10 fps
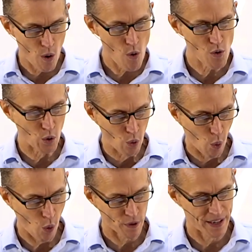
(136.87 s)
own
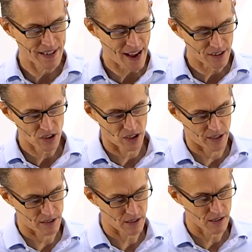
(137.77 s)
glory and
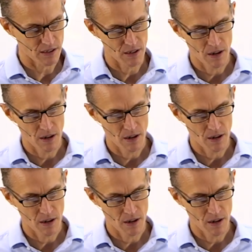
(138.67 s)
excellence,